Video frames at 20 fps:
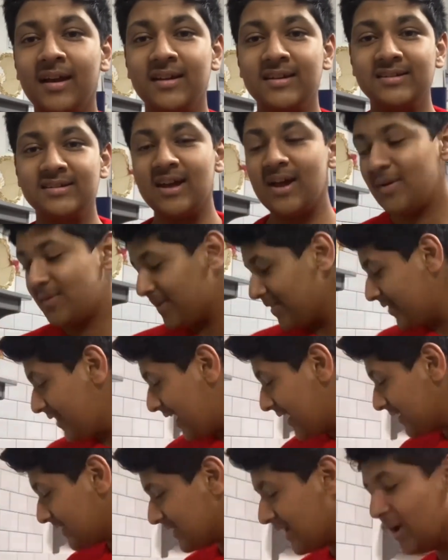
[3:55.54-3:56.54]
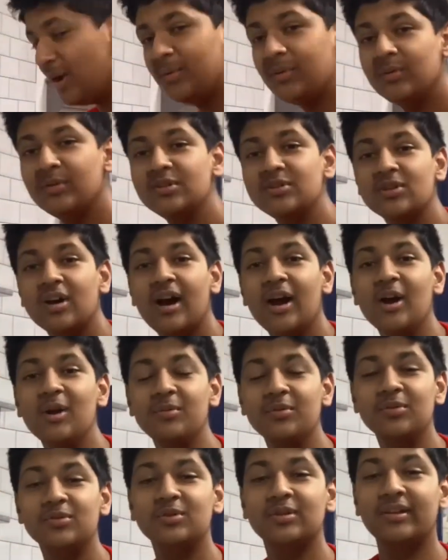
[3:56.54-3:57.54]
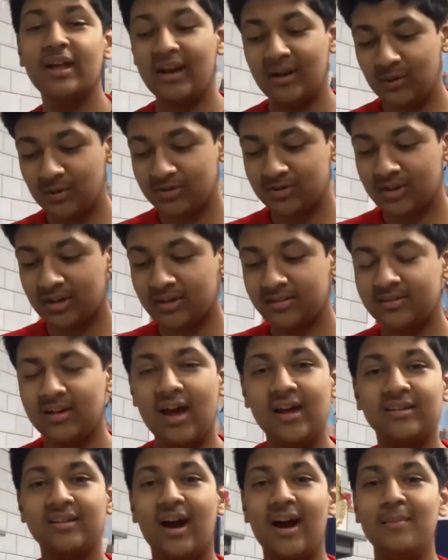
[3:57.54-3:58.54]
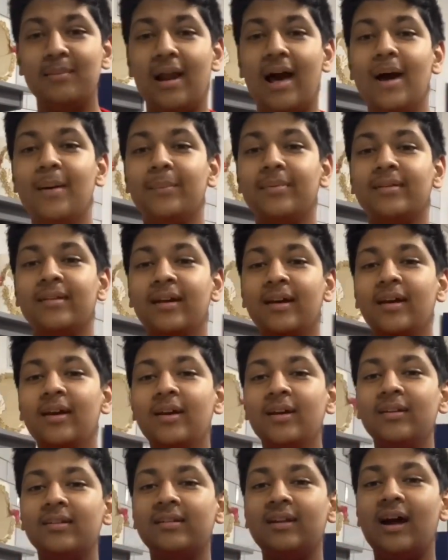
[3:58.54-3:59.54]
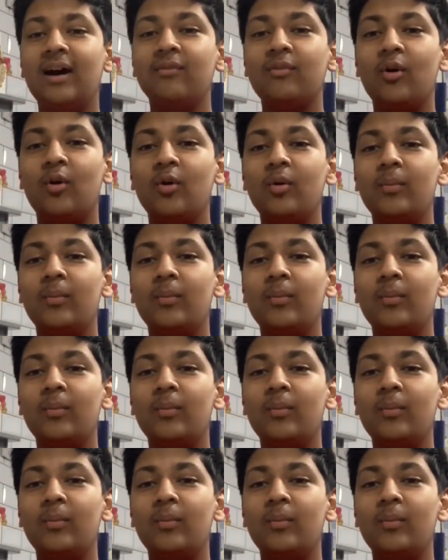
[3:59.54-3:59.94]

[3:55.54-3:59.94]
So I hope you enjoyed that little time lapse. So now I've got all